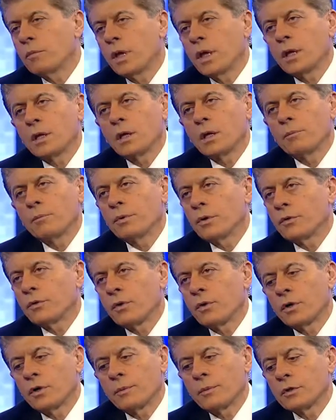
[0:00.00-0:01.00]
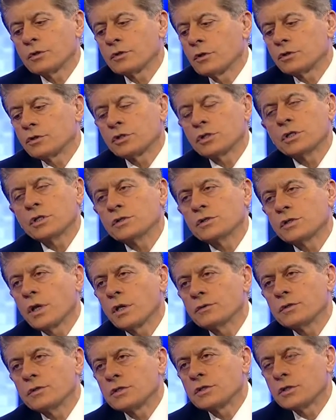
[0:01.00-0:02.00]
could make both arguments. Look, she is
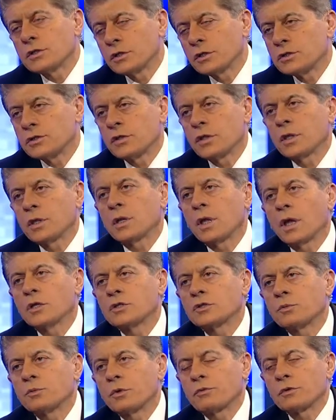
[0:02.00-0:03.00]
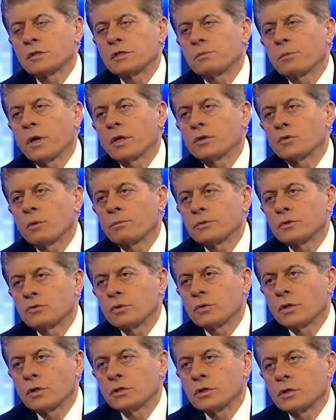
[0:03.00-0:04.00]
on such thin ice with respect to
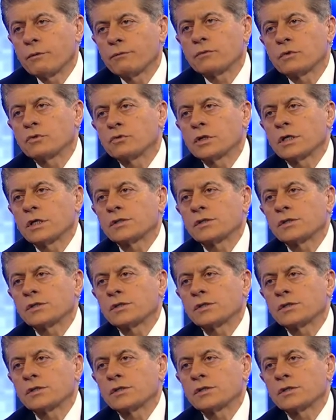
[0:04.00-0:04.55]
obstruction of